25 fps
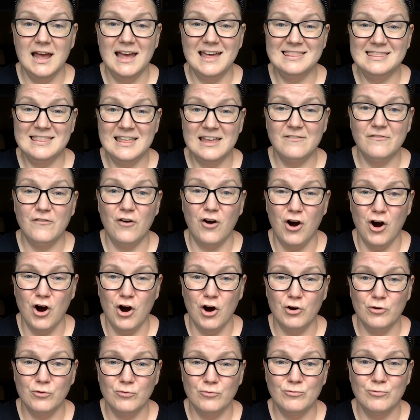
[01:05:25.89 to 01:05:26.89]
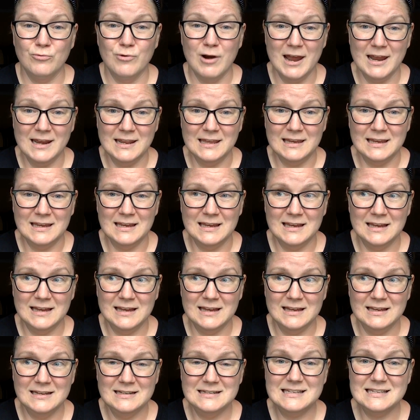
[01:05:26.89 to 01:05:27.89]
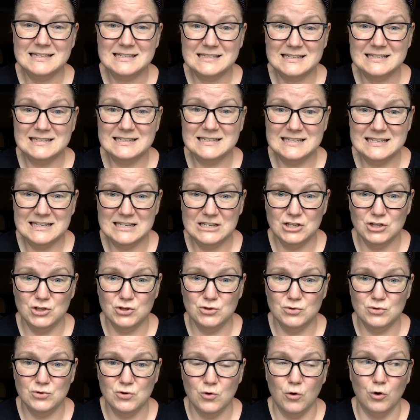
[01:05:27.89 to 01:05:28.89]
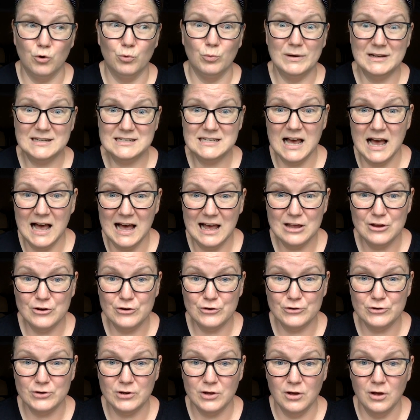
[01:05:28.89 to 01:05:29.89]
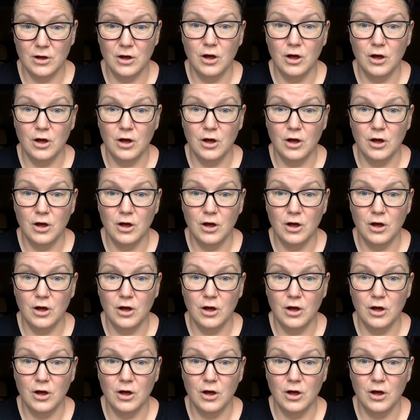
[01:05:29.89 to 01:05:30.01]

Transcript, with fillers: and they've already discontinued or retired